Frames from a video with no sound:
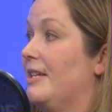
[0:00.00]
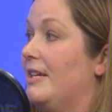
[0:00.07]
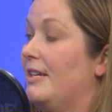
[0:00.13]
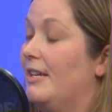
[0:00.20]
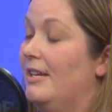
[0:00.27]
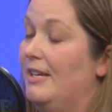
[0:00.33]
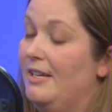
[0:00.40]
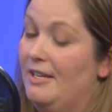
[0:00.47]

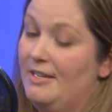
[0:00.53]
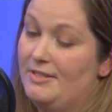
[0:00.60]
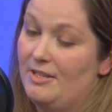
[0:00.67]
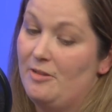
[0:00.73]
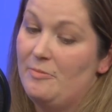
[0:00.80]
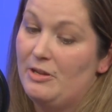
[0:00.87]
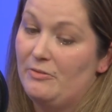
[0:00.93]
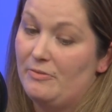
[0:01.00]
Like,
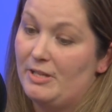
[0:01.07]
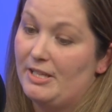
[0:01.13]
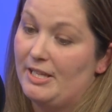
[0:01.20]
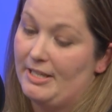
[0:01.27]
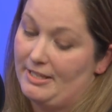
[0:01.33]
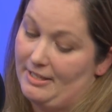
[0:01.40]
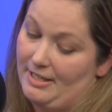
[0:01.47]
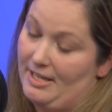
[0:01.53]
so we
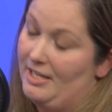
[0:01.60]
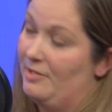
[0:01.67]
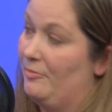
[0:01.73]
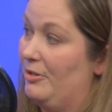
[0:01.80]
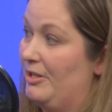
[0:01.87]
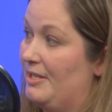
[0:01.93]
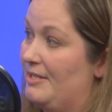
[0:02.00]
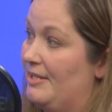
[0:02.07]
like hit them
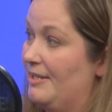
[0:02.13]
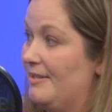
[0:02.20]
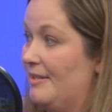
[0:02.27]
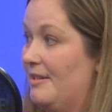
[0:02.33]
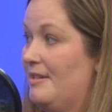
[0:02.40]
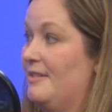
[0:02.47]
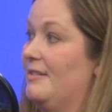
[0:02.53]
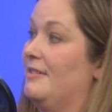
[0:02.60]
with a cease
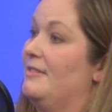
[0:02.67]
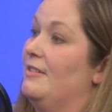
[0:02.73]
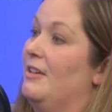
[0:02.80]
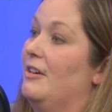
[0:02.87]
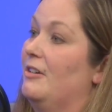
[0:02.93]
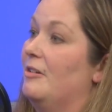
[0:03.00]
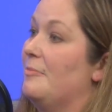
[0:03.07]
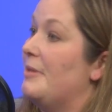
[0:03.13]
and desist
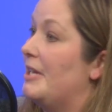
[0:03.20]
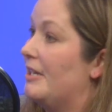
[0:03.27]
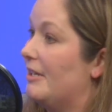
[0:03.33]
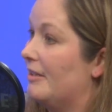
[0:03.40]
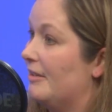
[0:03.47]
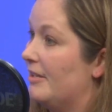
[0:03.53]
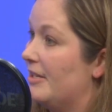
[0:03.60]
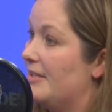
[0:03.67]
letter
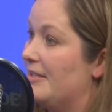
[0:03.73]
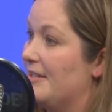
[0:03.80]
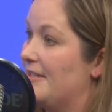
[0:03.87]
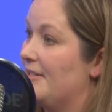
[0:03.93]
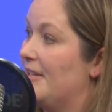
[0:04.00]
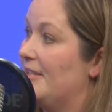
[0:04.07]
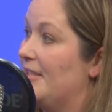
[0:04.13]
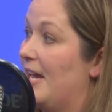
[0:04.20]
immediately,
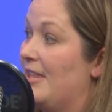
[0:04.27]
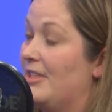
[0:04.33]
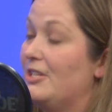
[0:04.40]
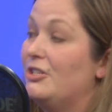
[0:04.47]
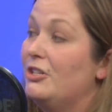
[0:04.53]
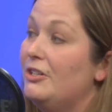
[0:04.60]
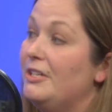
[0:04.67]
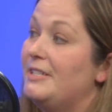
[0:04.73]
things like that. They
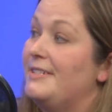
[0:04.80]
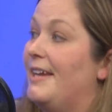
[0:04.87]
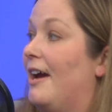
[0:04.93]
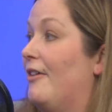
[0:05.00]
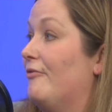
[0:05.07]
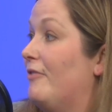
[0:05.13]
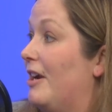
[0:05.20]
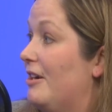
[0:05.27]
took it
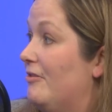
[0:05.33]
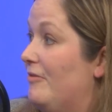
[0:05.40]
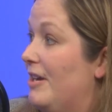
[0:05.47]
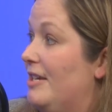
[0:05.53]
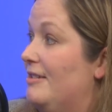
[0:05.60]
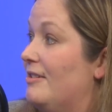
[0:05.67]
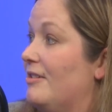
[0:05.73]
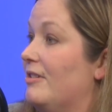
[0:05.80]
down right
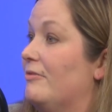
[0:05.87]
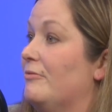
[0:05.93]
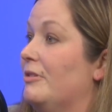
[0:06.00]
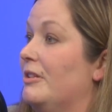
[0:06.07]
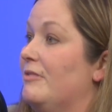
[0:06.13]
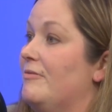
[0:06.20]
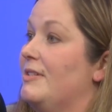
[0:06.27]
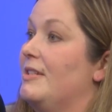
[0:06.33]
away, so there
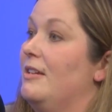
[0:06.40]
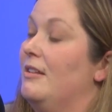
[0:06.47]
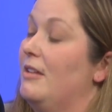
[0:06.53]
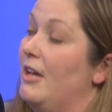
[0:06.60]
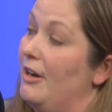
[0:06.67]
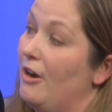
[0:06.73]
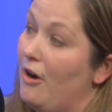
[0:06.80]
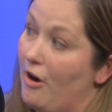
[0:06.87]
really wasn't a
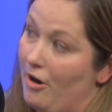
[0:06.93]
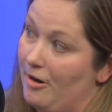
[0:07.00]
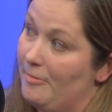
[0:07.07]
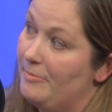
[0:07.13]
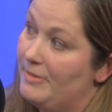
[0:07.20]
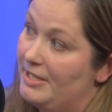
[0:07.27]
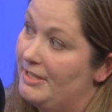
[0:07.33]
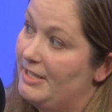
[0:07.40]
lot of
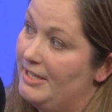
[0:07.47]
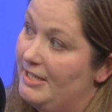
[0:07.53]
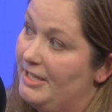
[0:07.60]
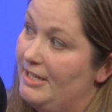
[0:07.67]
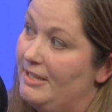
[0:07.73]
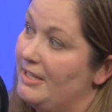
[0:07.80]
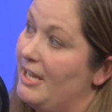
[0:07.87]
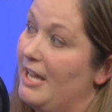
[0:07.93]
harm that they
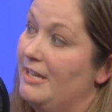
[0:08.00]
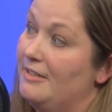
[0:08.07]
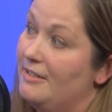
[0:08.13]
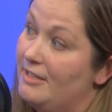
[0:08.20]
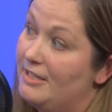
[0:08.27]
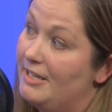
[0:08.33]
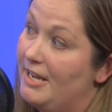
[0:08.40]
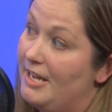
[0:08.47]
did at the end
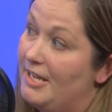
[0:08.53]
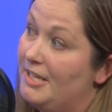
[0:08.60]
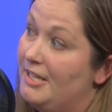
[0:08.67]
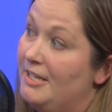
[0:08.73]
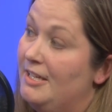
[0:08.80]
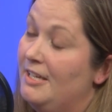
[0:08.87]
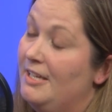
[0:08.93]
of the day.